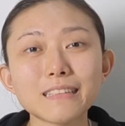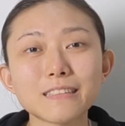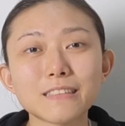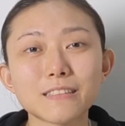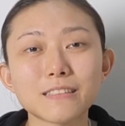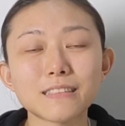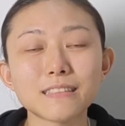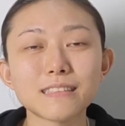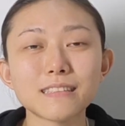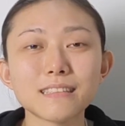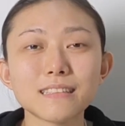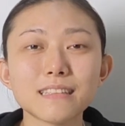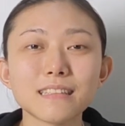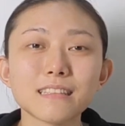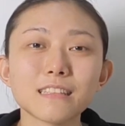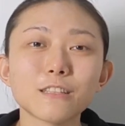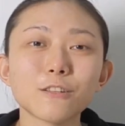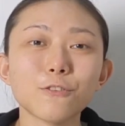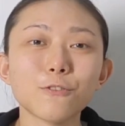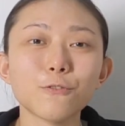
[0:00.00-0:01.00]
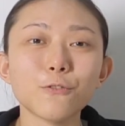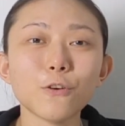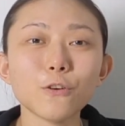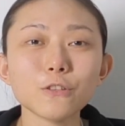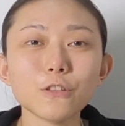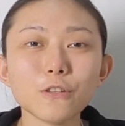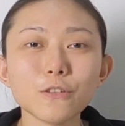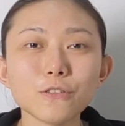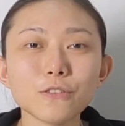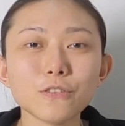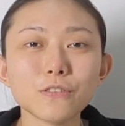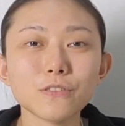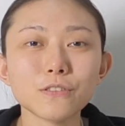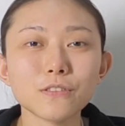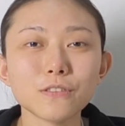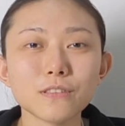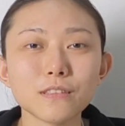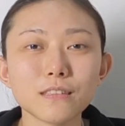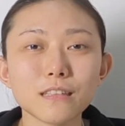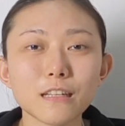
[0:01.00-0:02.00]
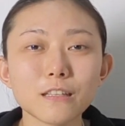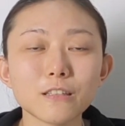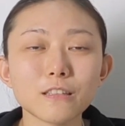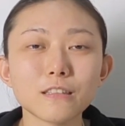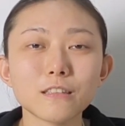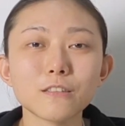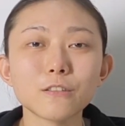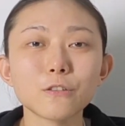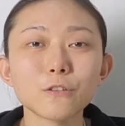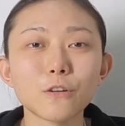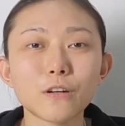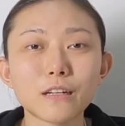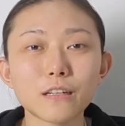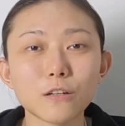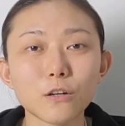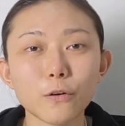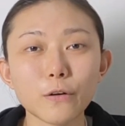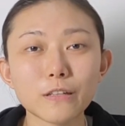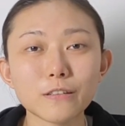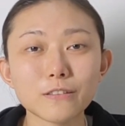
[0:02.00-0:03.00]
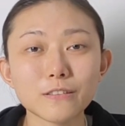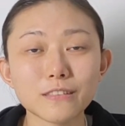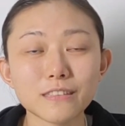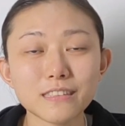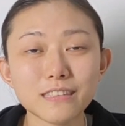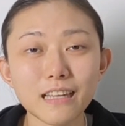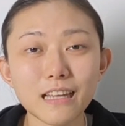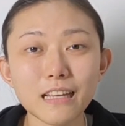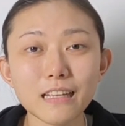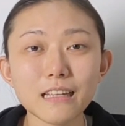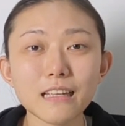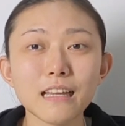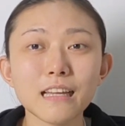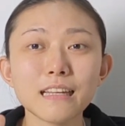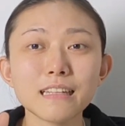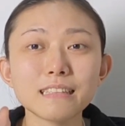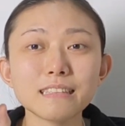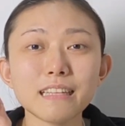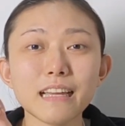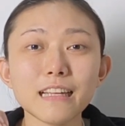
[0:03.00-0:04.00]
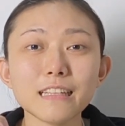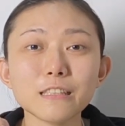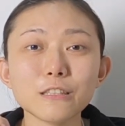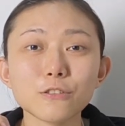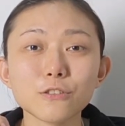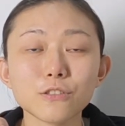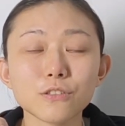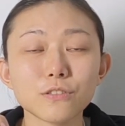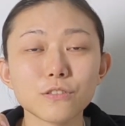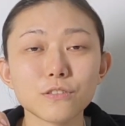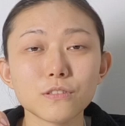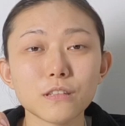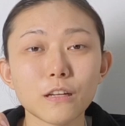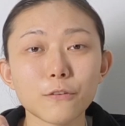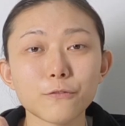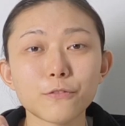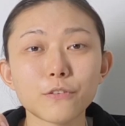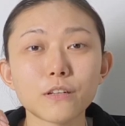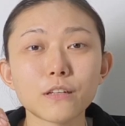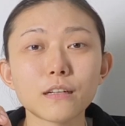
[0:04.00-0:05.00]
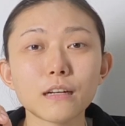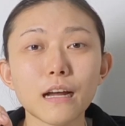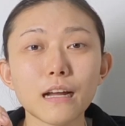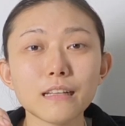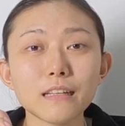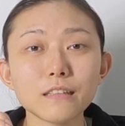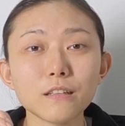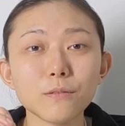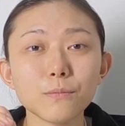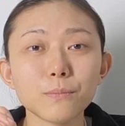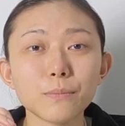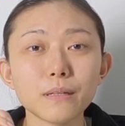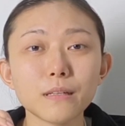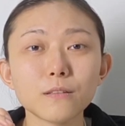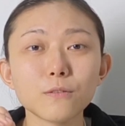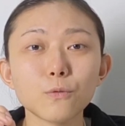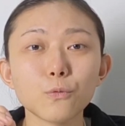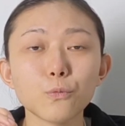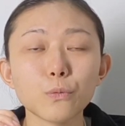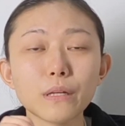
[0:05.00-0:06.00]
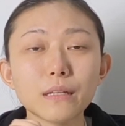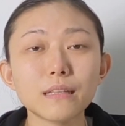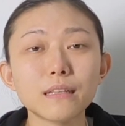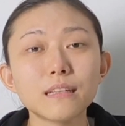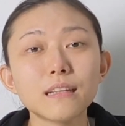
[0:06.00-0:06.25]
source, the photos that you are going to take tend to suffer a little bit with